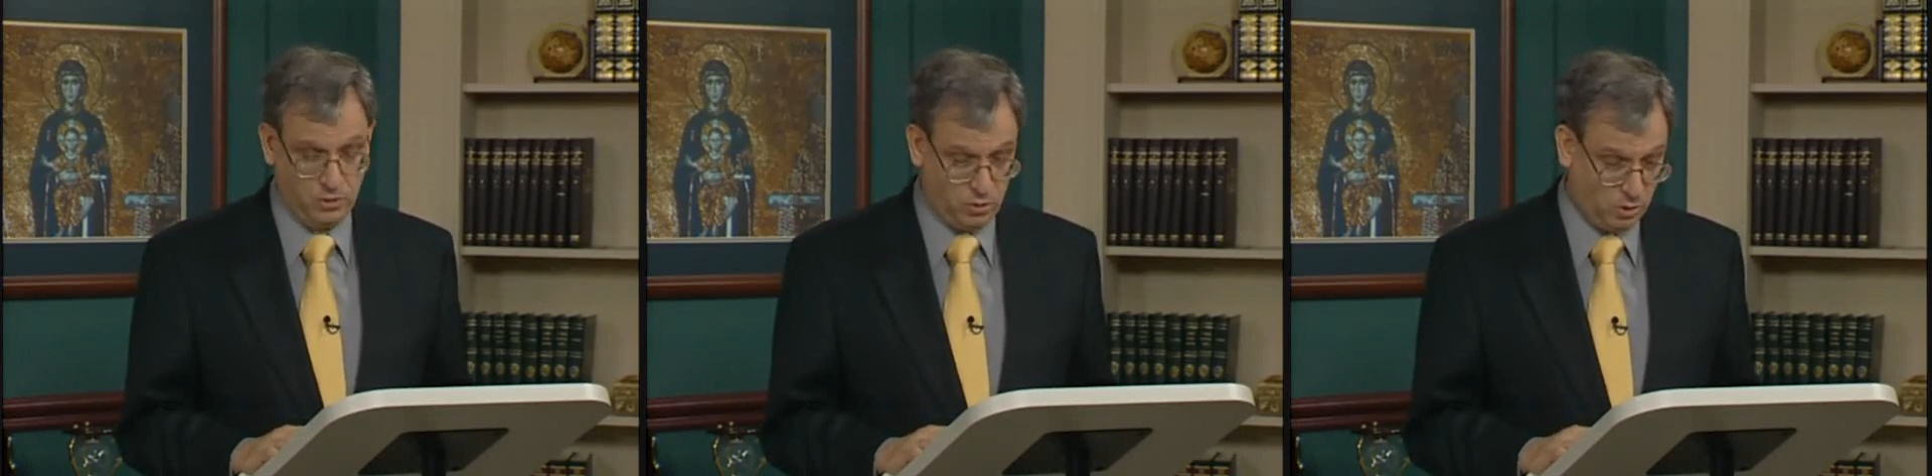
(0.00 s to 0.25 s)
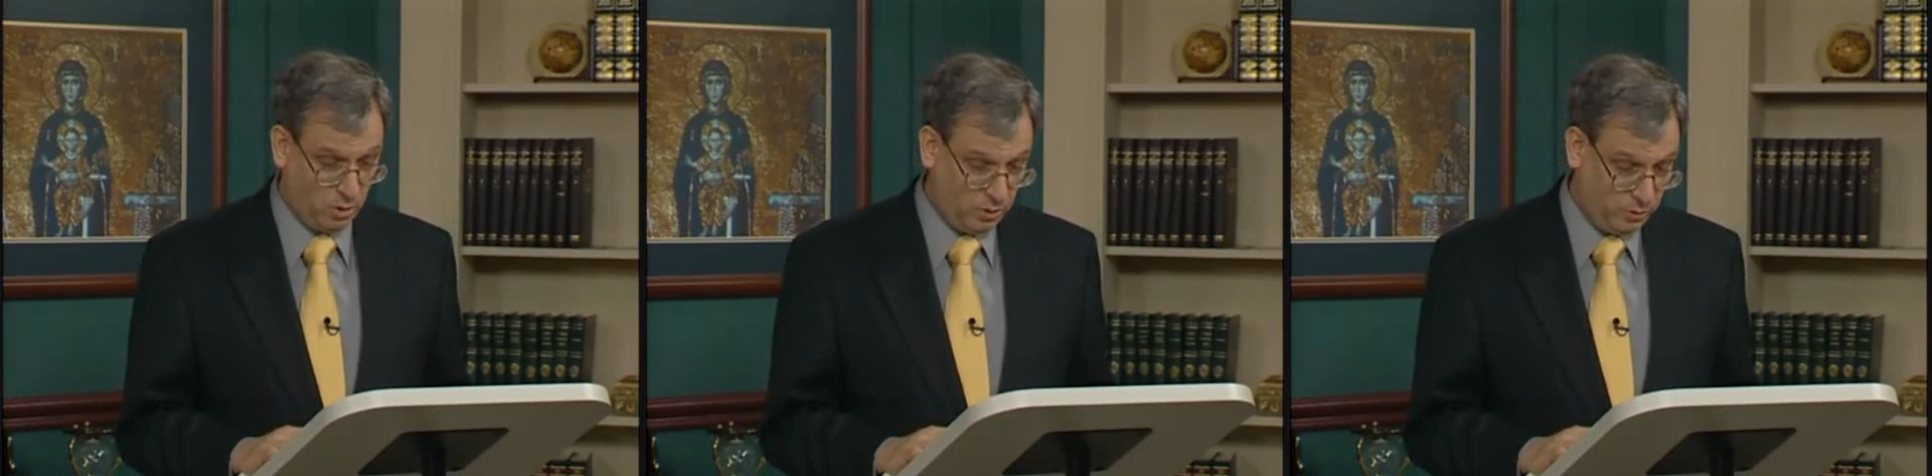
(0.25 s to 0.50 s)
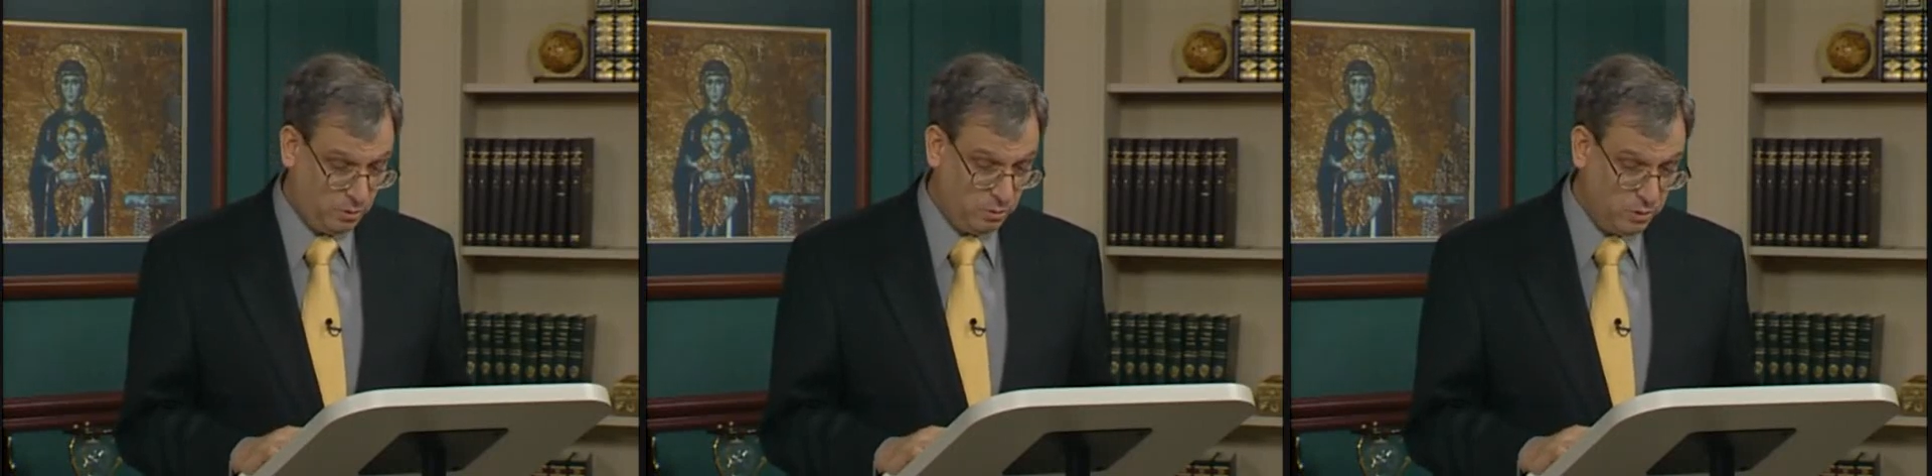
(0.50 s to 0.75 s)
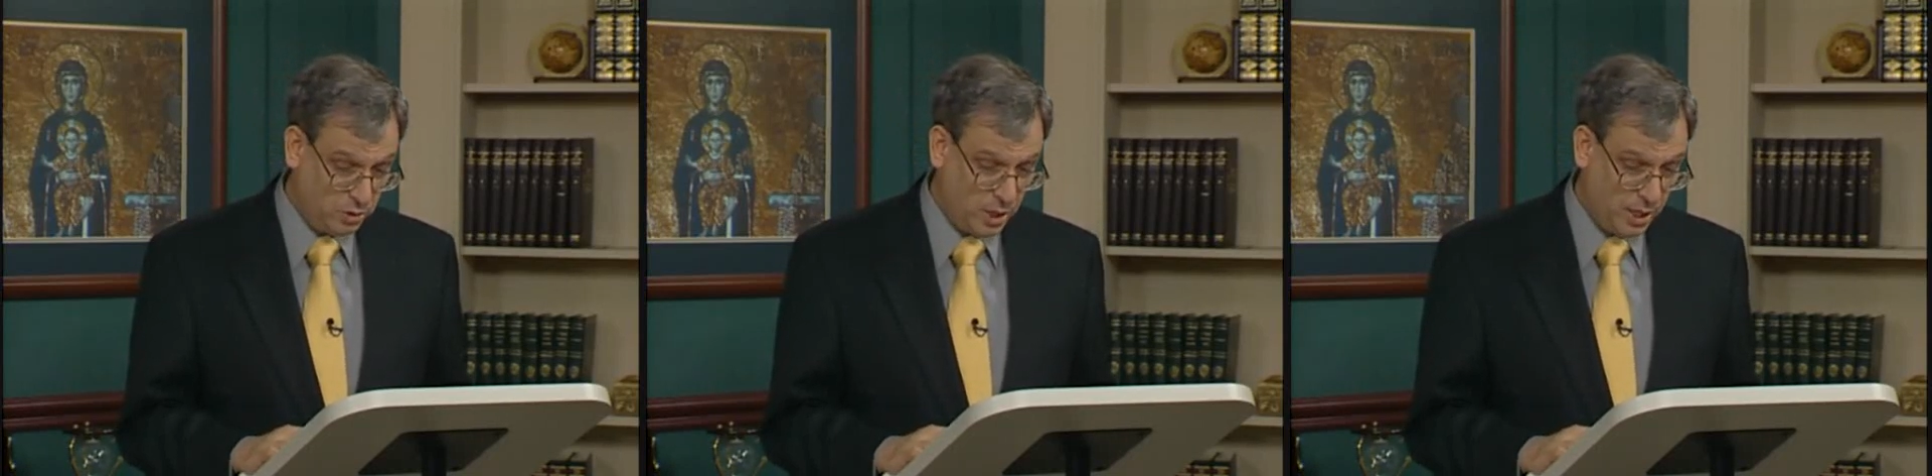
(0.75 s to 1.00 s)
at the start of the
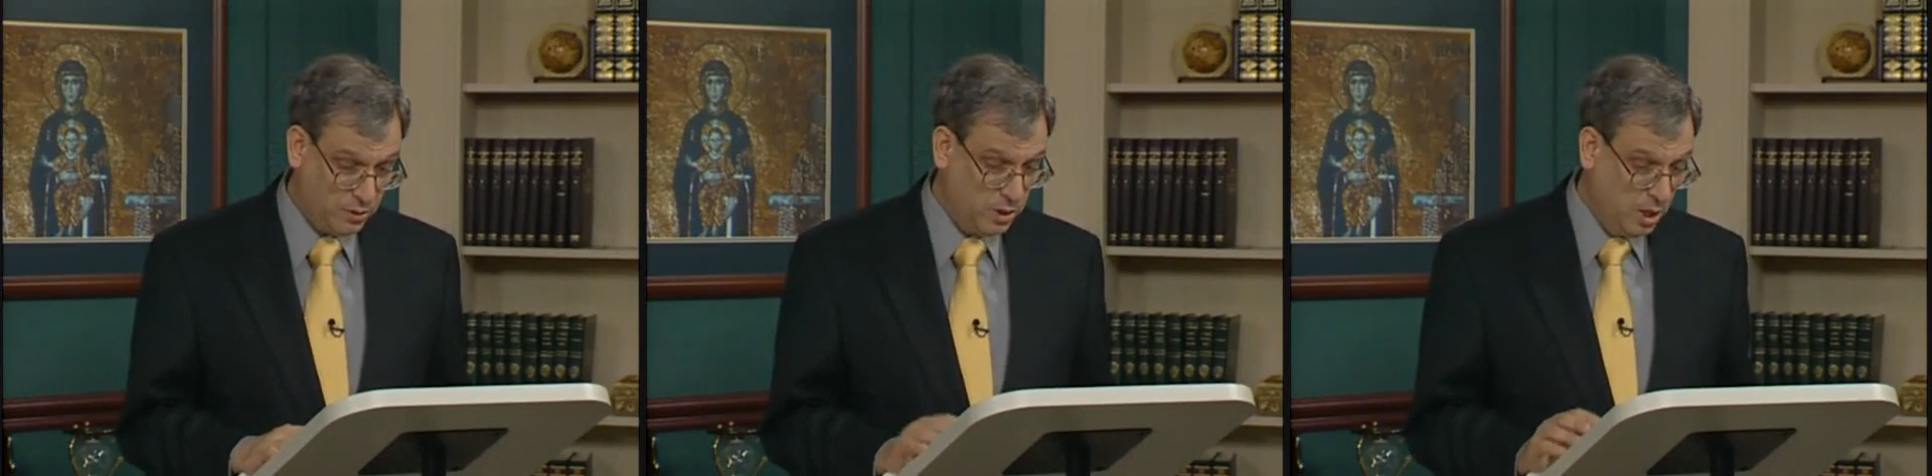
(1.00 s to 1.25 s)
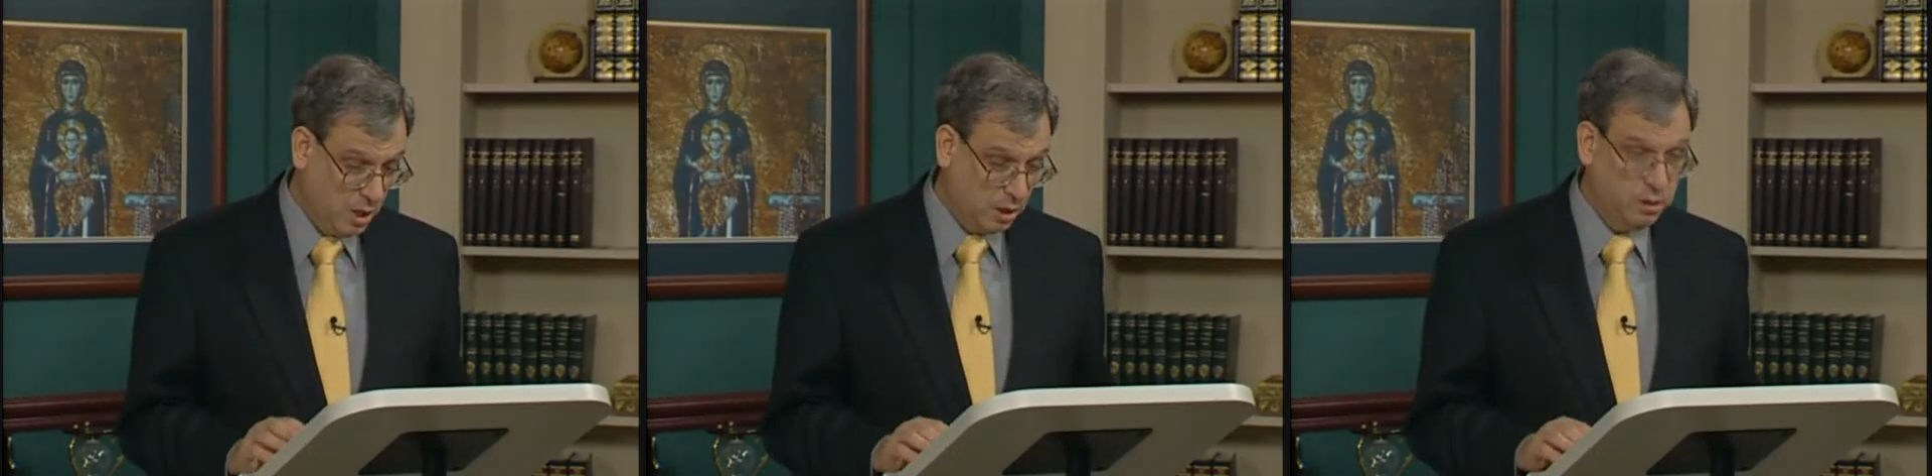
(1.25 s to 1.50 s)
Crusades,